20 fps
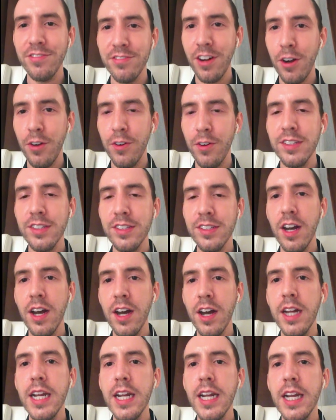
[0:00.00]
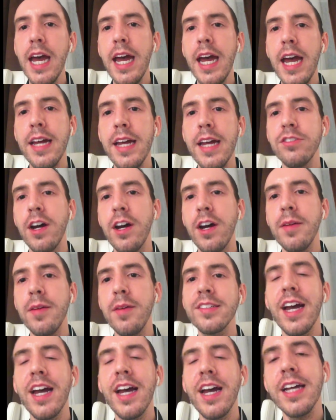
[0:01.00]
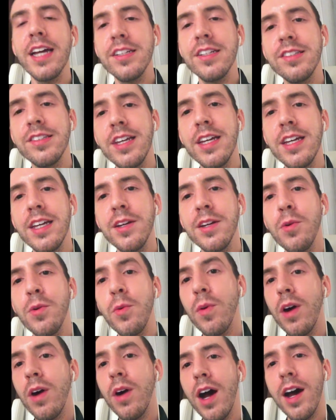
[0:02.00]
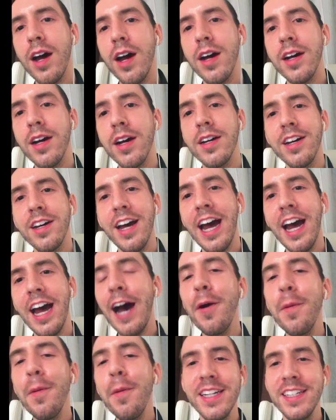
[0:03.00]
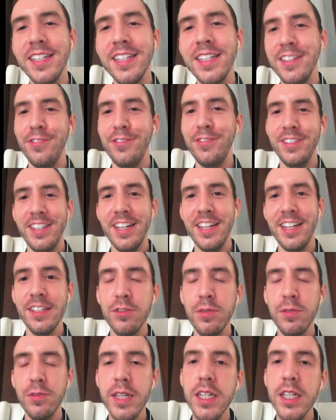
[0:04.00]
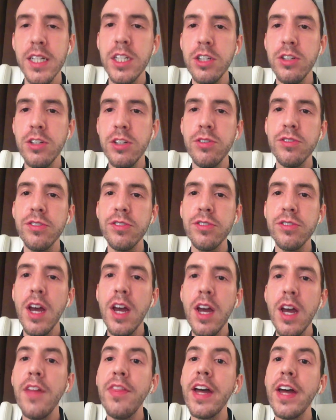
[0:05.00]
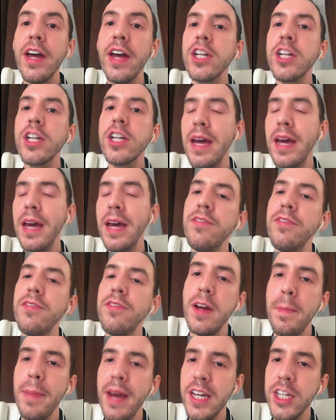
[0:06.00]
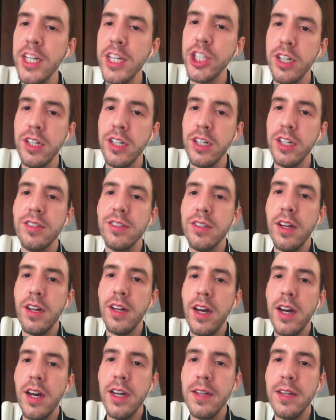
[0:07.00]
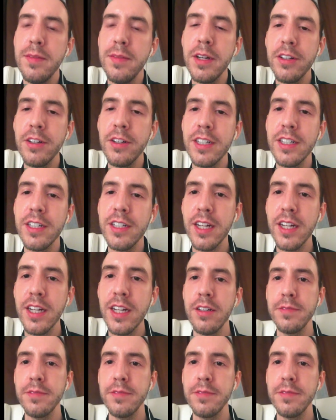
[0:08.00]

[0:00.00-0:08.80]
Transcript: always done. And so I'm excited to see how many different things we can use that could benefit patients in mental health care.